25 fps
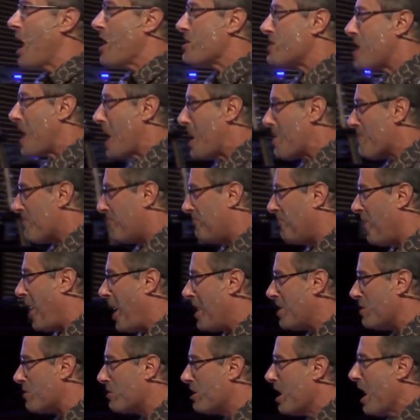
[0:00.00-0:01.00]

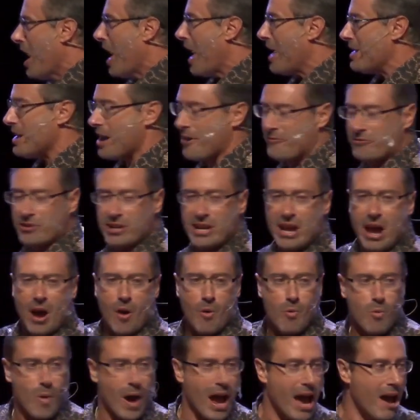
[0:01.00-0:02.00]
campfire and every
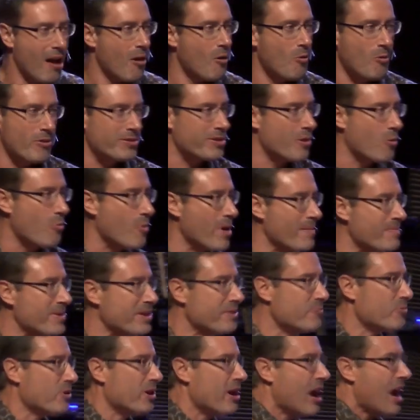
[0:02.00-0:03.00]
well where the women were